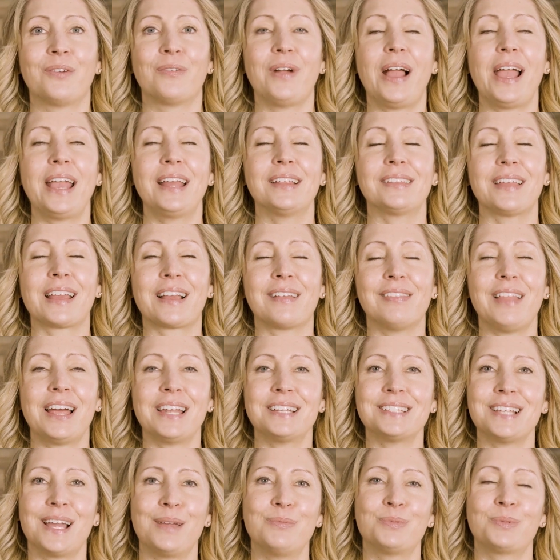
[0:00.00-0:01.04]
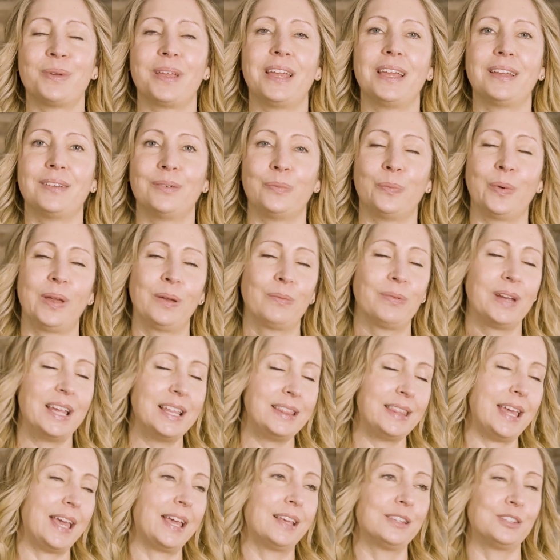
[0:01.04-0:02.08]
right? Like a lot of times we
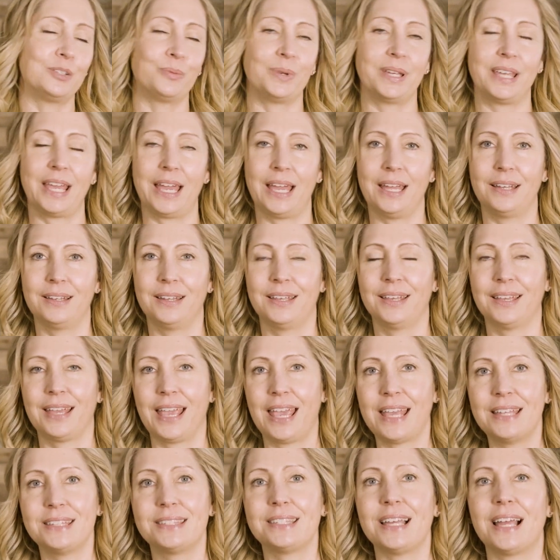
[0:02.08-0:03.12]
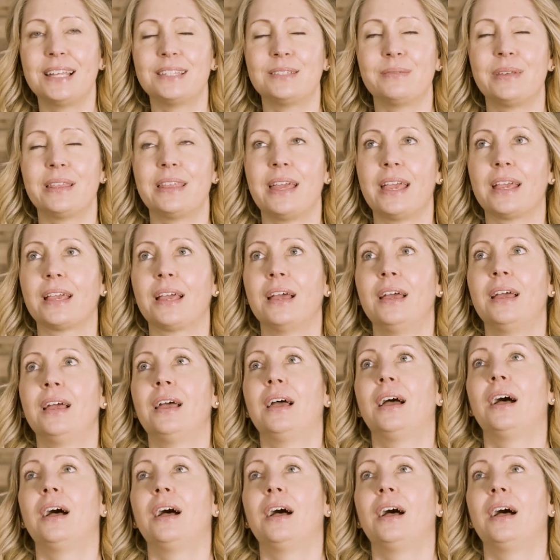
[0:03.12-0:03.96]
read things or we get insights and we think,